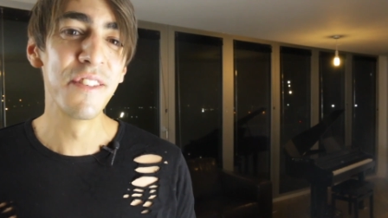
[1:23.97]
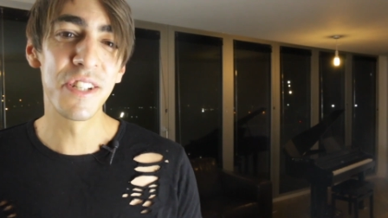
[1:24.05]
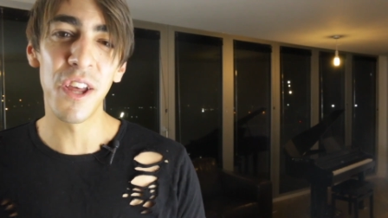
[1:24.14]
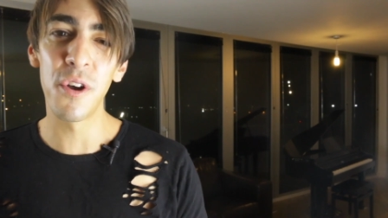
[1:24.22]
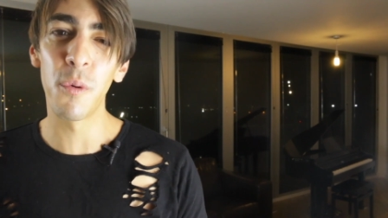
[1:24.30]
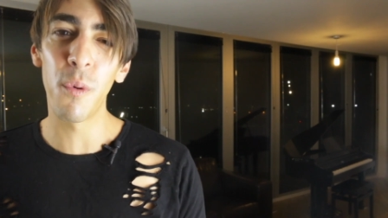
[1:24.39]

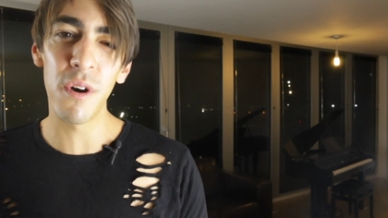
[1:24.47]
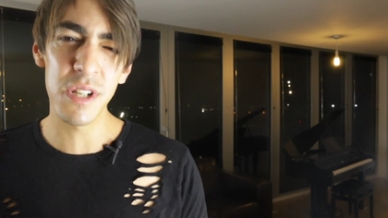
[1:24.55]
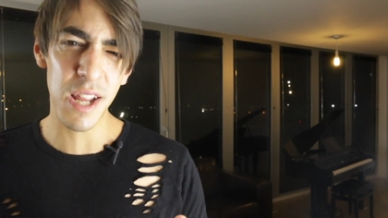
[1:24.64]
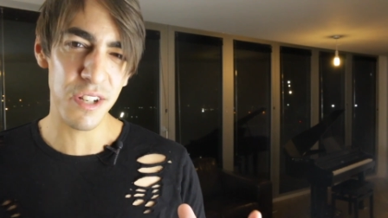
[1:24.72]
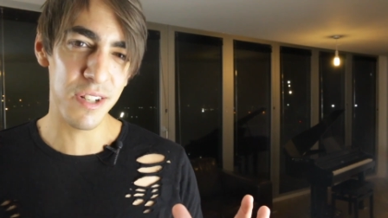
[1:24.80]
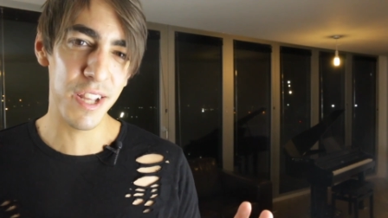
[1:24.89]
So what
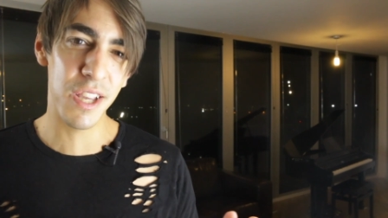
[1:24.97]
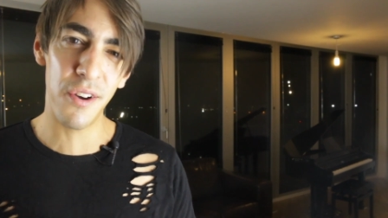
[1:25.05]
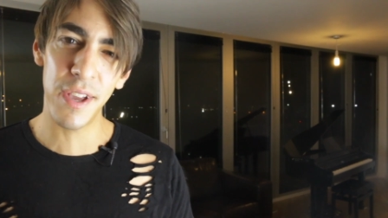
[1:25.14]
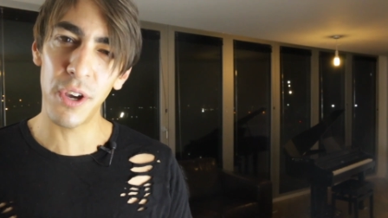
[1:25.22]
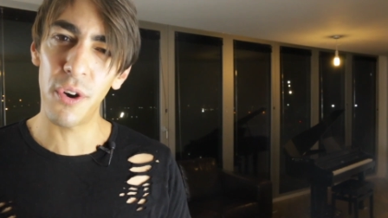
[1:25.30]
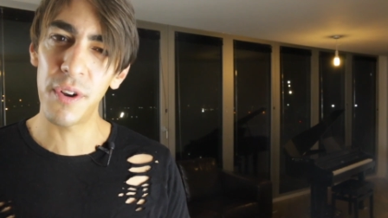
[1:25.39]
is actually
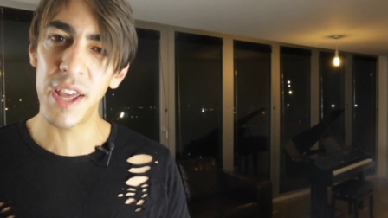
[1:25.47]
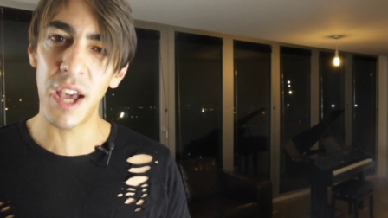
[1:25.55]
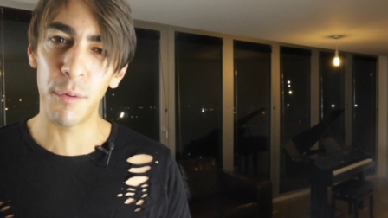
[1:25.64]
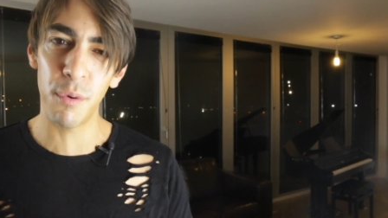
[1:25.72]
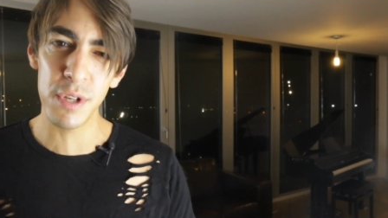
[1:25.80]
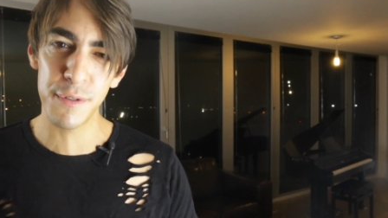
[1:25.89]
going on
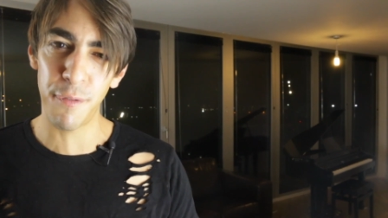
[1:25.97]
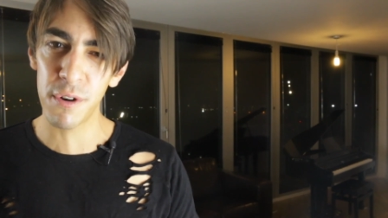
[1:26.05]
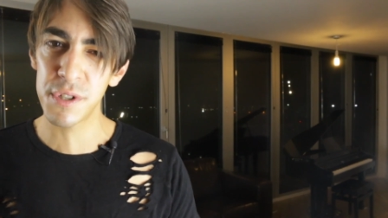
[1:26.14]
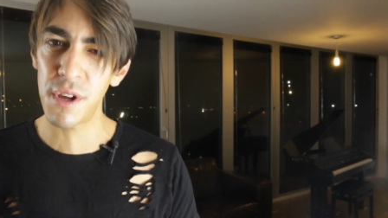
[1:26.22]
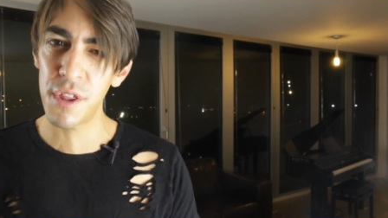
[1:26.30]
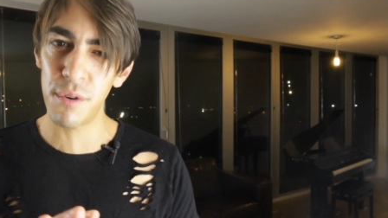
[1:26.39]
here? What is
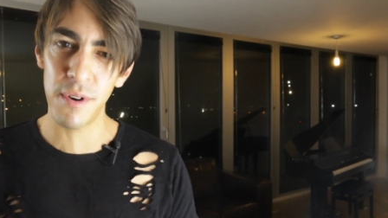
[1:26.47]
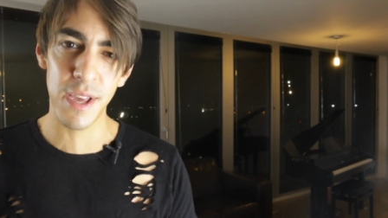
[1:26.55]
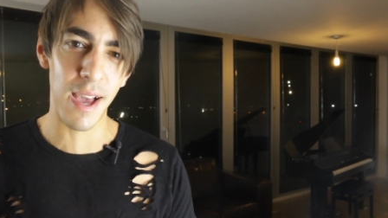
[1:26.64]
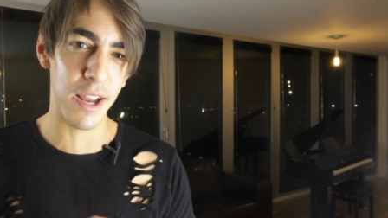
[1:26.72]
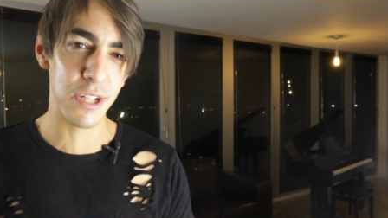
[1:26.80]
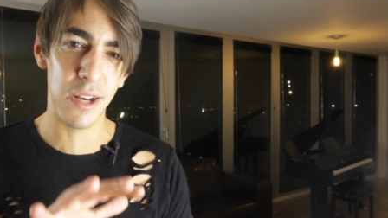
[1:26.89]

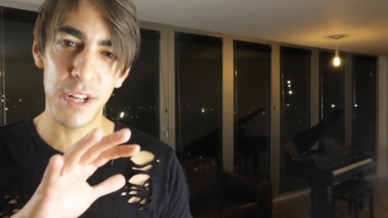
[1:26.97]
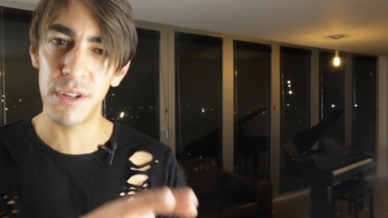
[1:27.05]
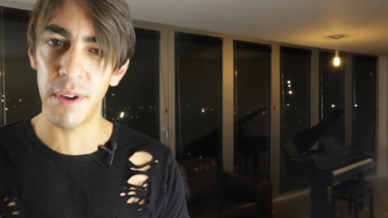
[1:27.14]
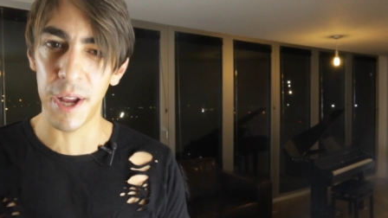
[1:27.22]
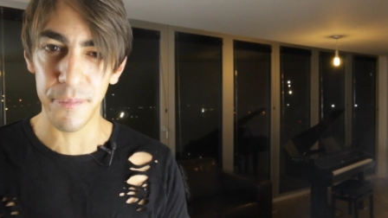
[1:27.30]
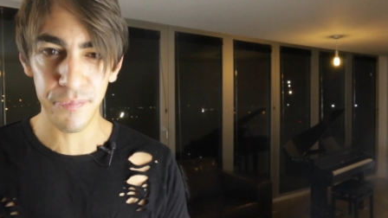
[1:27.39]
FOXO3 actually
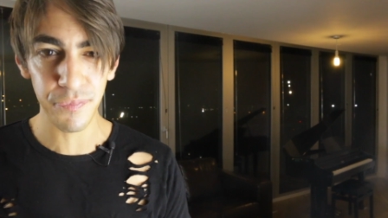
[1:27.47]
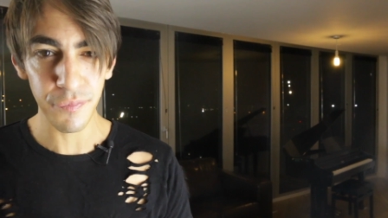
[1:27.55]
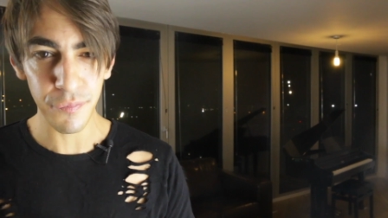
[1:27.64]
doing?